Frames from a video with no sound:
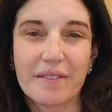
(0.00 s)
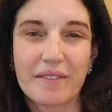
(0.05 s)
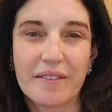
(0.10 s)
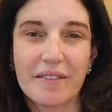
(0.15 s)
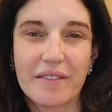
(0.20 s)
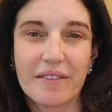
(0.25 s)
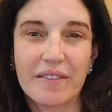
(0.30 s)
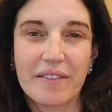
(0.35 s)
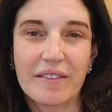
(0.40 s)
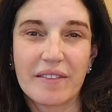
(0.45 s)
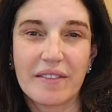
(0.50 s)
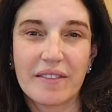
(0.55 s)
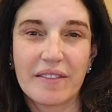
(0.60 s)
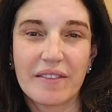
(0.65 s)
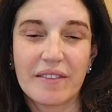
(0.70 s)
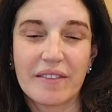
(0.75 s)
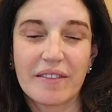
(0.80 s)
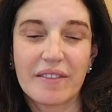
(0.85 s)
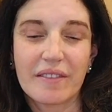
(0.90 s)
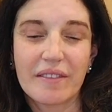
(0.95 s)

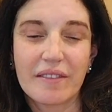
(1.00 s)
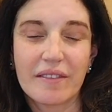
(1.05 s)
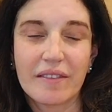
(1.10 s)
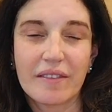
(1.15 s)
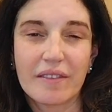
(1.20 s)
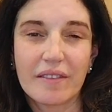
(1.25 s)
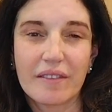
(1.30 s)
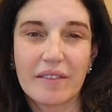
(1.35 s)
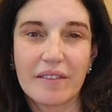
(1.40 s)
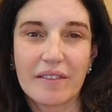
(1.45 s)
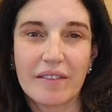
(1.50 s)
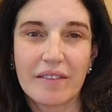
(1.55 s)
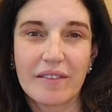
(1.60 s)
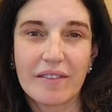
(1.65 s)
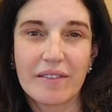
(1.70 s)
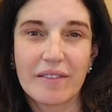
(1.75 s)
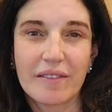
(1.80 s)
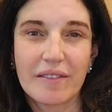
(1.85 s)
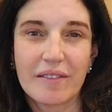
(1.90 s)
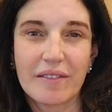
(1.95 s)

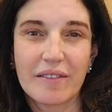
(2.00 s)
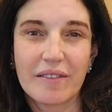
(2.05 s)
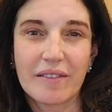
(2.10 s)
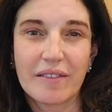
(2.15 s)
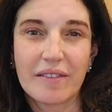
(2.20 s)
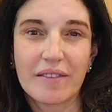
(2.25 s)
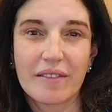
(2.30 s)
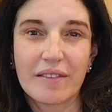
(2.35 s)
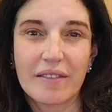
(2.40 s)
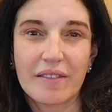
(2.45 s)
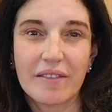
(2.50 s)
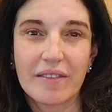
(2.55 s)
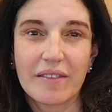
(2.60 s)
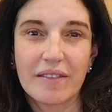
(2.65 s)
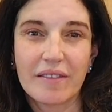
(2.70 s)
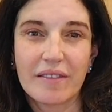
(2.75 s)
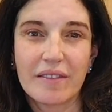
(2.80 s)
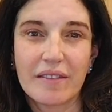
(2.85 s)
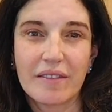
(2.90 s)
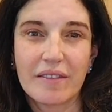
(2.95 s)

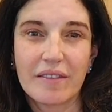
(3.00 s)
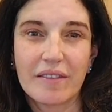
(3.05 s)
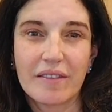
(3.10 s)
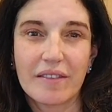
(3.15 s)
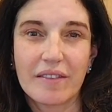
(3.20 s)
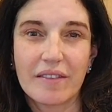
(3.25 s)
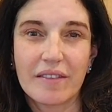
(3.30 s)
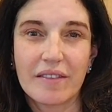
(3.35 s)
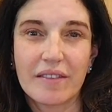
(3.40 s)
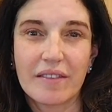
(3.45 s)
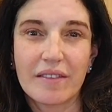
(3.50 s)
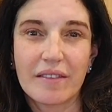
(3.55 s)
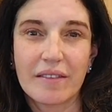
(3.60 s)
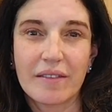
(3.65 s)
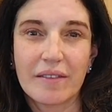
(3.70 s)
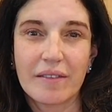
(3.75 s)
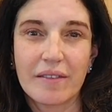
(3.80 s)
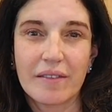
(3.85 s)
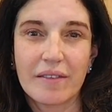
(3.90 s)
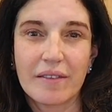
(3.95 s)

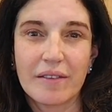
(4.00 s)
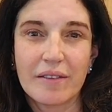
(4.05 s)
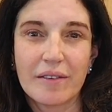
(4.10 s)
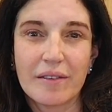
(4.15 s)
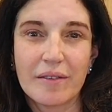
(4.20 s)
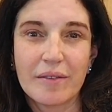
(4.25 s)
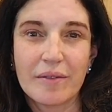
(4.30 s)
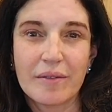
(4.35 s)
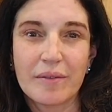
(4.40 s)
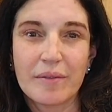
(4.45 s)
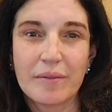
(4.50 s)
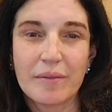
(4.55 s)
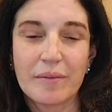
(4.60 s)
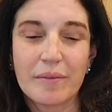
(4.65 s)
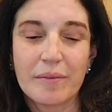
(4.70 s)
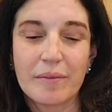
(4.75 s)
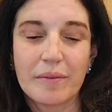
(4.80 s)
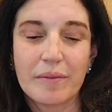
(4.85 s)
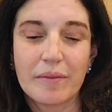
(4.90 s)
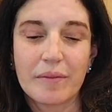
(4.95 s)

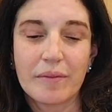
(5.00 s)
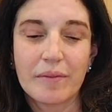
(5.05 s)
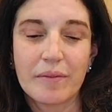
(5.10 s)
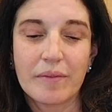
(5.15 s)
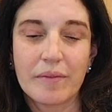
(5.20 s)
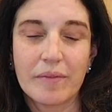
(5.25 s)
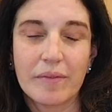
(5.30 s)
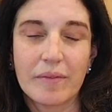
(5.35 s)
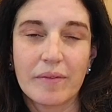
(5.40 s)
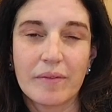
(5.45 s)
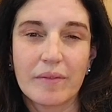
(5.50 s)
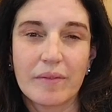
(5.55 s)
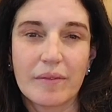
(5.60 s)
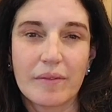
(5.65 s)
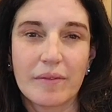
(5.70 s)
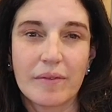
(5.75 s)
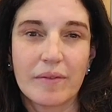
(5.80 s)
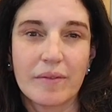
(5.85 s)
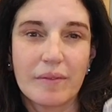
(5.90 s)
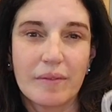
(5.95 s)

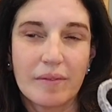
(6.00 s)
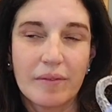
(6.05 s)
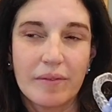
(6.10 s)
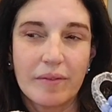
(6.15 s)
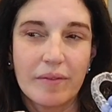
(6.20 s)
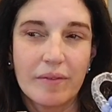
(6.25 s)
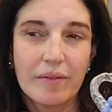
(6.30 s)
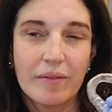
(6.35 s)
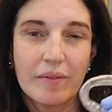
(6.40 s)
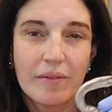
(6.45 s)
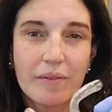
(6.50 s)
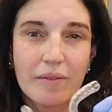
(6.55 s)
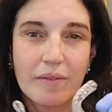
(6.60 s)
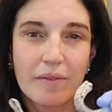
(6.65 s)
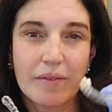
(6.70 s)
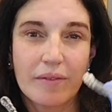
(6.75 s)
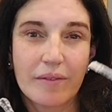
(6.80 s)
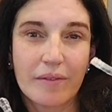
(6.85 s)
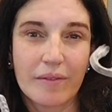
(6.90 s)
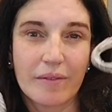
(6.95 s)

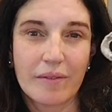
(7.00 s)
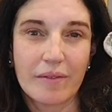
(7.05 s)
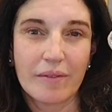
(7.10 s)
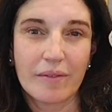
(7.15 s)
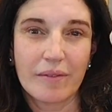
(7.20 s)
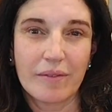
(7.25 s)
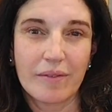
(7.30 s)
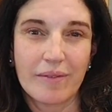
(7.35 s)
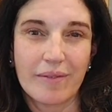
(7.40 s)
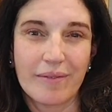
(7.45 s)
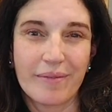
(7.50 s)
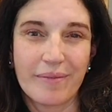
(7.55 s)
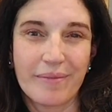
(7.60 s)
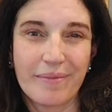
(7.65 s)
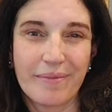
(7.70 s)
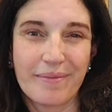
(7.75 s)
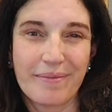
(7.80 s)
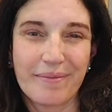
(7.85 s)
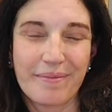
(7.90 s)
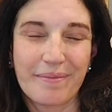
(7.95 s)
[no speech]